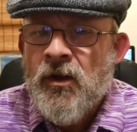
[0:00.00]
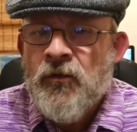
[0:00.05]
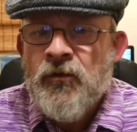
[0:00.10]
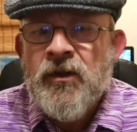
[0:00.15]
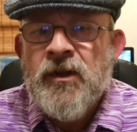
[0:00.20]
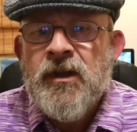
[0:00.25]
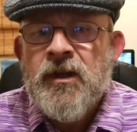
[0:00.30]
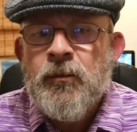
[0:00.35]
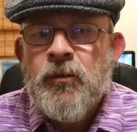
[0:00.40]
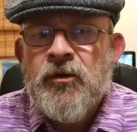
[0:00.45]
I
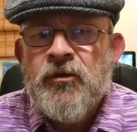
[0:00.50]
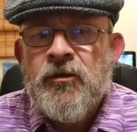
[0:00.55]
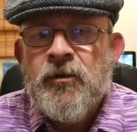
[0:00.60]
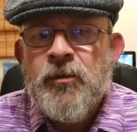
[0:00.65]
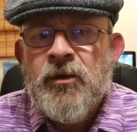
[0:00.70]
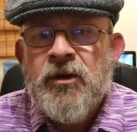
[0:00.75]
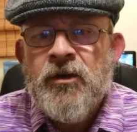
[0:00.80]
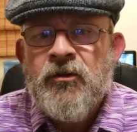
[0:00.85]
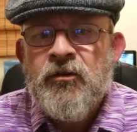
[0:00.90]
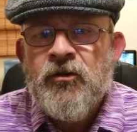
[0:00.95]
think he must
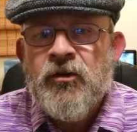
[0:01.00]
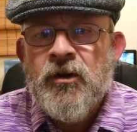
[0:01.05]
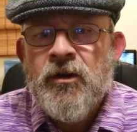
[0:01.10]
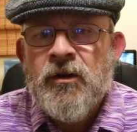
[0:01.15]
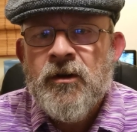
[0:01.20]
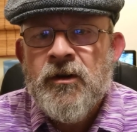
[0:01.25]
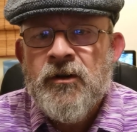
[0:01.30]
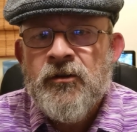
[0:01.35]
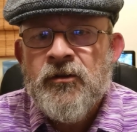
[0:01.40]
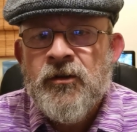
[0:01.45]
have been a
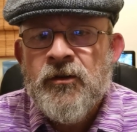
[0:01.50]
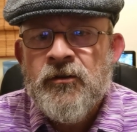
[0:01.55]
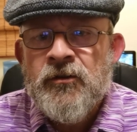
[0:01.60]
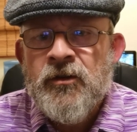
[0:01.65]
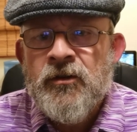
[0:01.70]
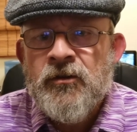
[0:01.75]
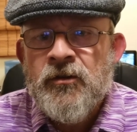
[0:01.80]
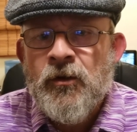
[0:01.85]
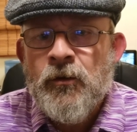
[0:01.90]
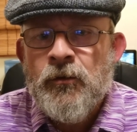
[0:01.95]
journalist
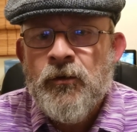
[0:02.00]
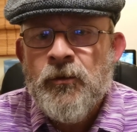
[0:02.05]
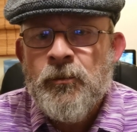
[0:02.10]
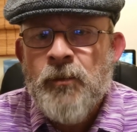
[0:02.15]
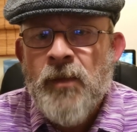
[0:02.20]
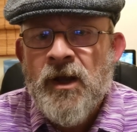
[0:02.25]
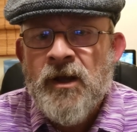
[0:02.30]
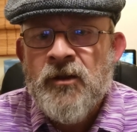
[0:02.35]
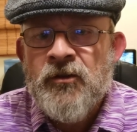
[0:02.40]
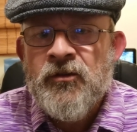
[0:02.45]
because he sold a
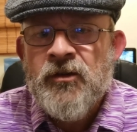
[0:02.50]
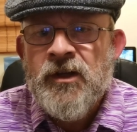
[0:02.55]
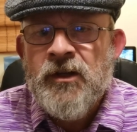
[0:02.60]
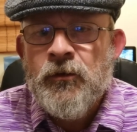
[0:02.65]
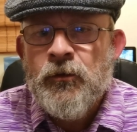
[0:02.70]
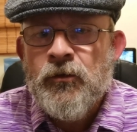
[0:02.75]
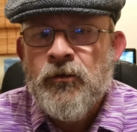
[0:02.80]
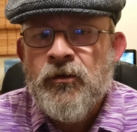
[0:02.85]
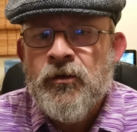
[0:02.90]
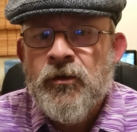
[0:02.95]

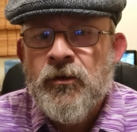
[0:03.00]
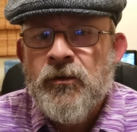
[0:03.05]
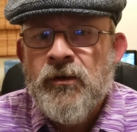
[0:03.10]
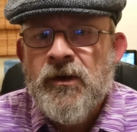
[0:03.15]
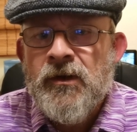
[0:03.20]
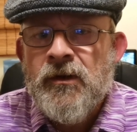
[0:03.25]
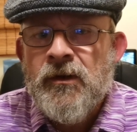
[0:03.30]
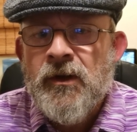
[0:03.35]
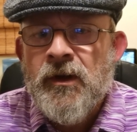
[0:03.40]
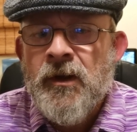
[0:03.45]
magazine or two,
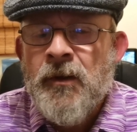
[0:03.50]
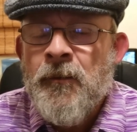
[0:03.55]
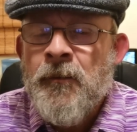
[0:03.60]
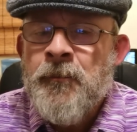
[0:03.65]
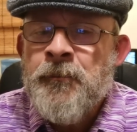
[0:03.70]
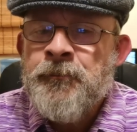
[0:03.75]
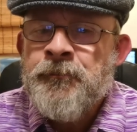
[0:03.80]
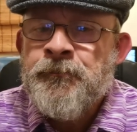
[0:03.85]
didn't he?